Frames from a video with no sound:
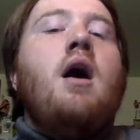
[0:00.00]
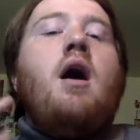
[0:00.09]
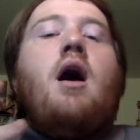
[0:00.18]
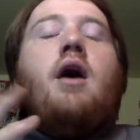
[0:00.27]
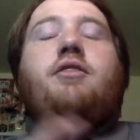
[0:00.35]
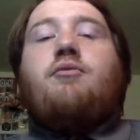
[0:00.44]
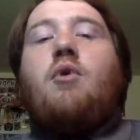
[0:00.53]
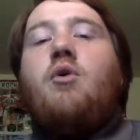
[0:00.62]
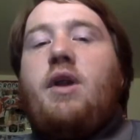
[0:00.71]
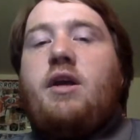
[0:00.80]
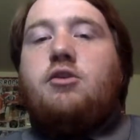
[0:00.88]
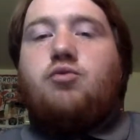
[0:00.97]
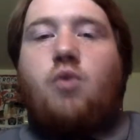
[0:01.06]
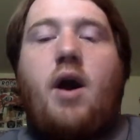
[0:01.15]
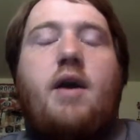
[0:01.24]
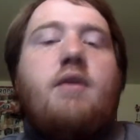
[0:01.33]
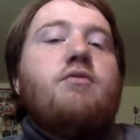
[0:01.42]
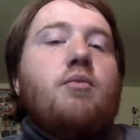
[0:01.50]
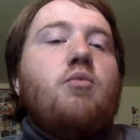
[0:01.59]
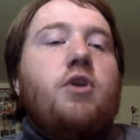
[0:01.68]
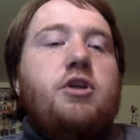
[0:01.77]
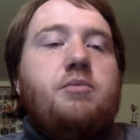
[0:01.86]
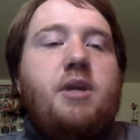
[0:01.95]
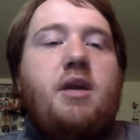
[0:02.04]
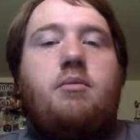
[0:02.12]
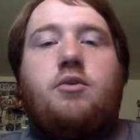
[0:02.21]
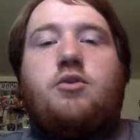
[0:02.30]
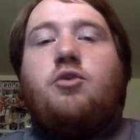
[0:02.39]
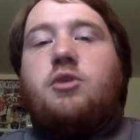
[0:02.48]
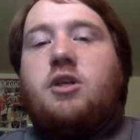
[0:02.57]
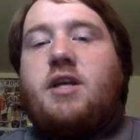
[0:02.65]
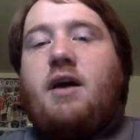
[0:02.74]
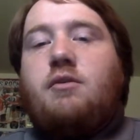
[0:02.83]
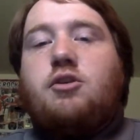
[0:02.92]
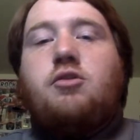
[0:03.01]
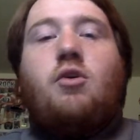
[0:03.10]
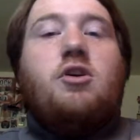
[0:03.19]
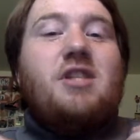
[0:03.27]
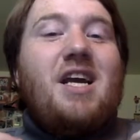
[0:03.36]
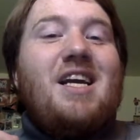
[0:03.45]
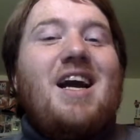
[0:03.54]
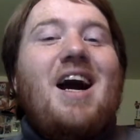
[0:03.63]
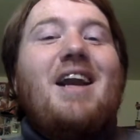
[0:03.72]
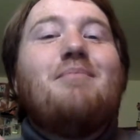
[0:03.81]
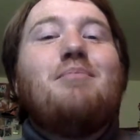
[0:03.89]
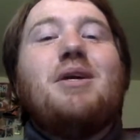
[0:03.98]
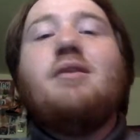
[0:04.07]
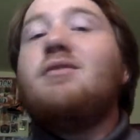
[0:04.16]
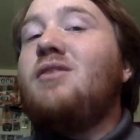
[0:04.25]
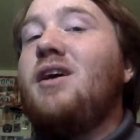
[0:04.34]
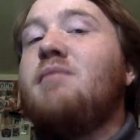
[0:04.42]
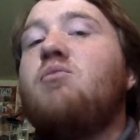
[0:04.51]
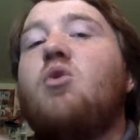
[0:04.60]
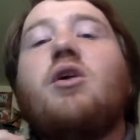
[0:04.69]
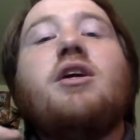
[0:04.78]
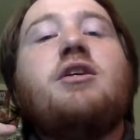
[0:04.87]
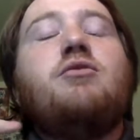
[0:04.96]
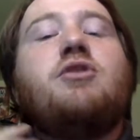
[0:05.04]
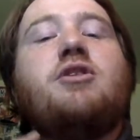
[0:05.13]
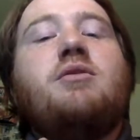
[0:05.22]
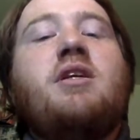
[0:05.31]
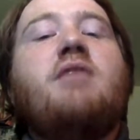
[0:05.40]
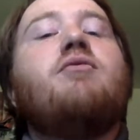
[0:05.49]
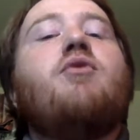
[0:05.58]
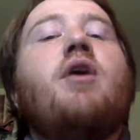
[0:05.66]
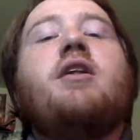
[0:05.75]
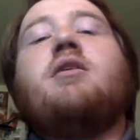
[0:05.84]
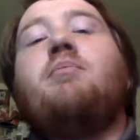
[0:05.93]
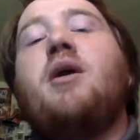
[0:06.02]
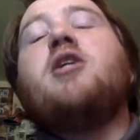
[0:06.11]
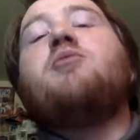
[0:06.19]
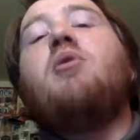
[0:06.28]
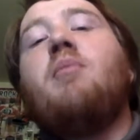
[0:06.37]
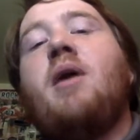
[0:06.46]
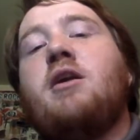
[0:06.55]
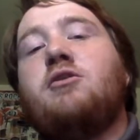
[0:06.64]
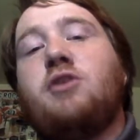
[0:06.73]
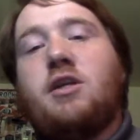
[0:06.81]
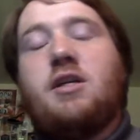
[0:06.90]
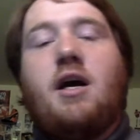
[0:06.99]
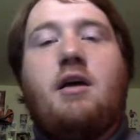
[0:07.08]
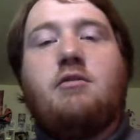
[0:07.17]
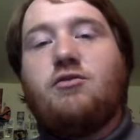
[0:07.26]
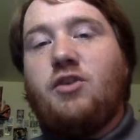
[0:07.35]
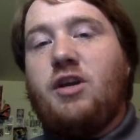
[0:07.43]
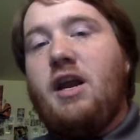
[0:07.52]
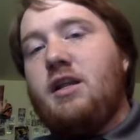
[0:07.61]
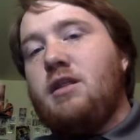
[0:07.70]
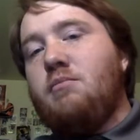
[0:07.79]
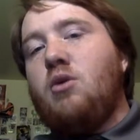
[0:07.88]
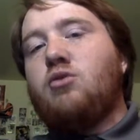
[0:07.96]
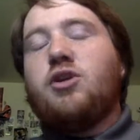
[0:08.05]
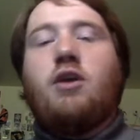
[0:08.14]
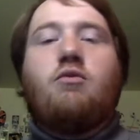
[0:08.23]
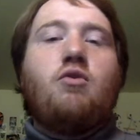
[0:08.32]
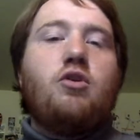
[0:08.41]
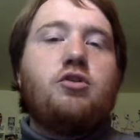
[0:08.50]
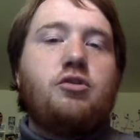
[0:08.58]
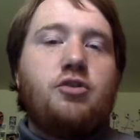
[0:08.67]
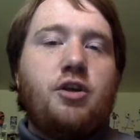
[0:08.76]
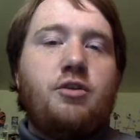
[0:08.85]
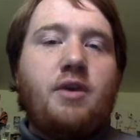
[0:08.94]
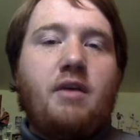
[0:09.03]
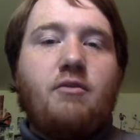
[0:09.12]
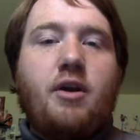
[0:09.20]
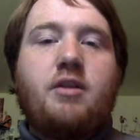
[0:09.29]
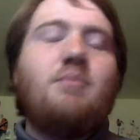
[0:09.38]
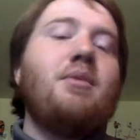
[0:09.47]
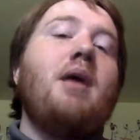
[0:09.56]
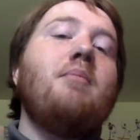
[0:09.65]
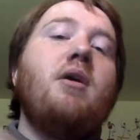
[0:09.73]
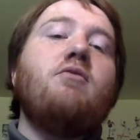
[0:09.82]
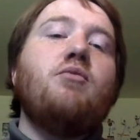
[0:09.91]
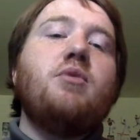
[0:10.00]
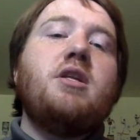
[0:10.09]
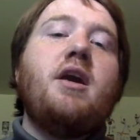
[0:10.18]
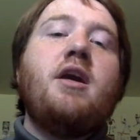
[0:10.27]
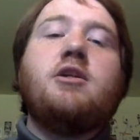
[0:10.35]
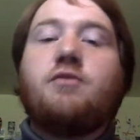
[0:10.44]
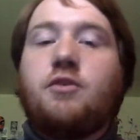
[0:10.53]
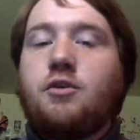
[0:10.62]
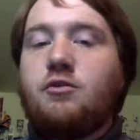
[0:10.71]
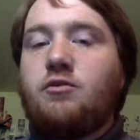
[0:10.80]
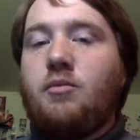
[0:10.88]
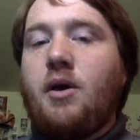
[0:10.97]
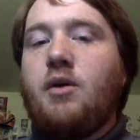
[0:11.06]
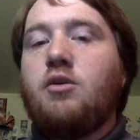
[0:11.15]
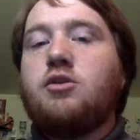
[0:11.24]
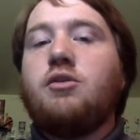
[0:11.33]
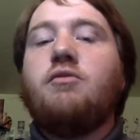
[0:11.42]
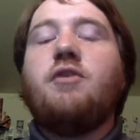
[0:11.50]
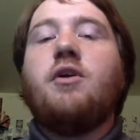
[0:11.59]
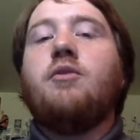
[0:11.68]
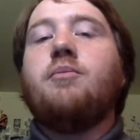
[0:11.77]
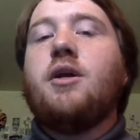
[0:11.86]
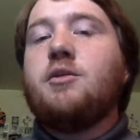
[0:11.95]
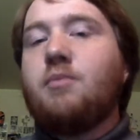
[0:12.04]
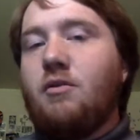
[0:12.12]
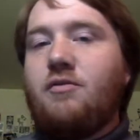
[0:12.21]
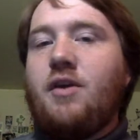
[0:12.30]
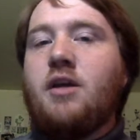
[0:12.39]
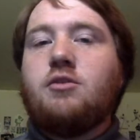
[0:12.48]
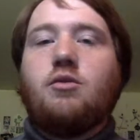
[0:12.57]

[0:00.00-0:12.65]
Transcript: uh, thrown his way from what he's been able to do with the Dallas Stars and kind of be like more like you give credit to baseball managers at times for getting the most out of rosters, like you gave credit to Bob Melvin with the A's for years from my also fellow baseball fans,